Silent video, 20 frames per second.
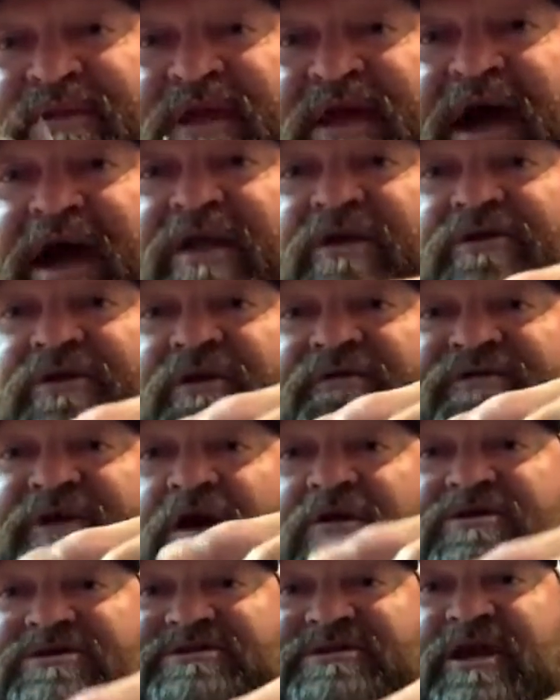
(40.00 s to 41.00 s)
I don't know if y'all
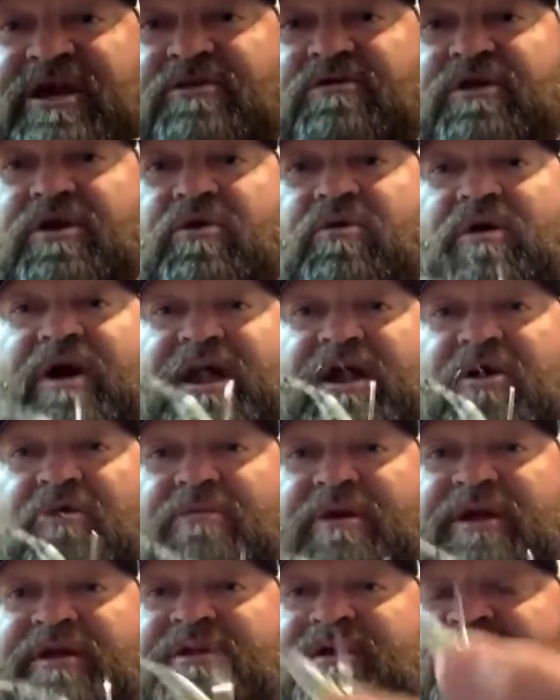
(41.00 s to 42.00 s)
can see it real well,
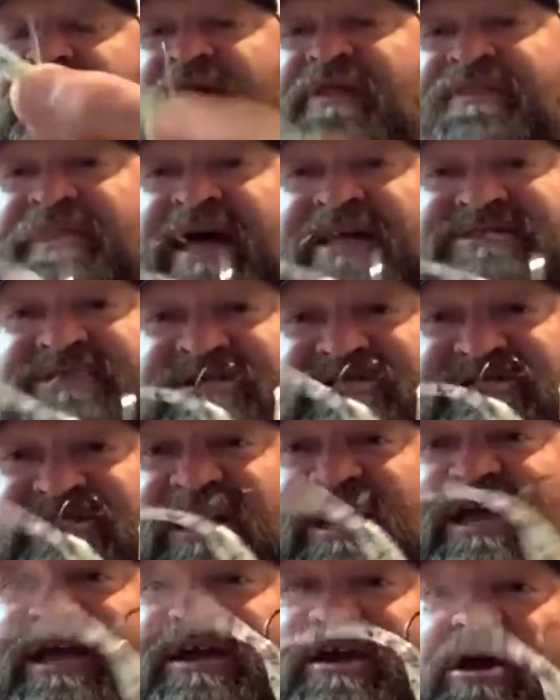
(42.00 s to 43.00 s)
but that's a
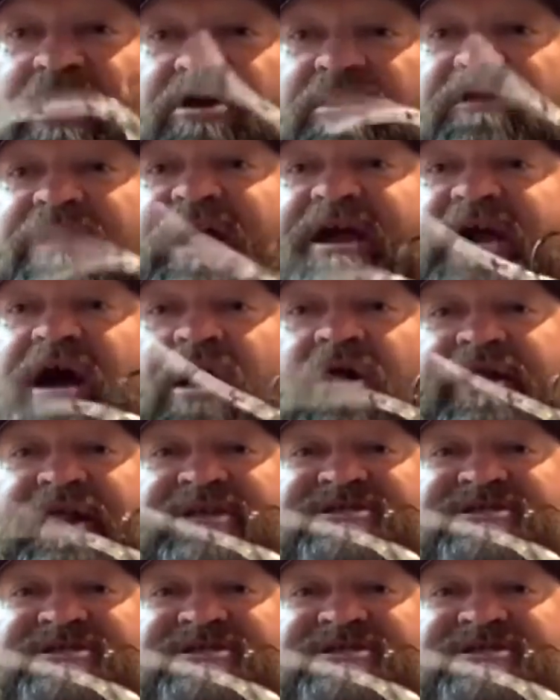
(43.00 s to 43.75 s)
slick color, they call it.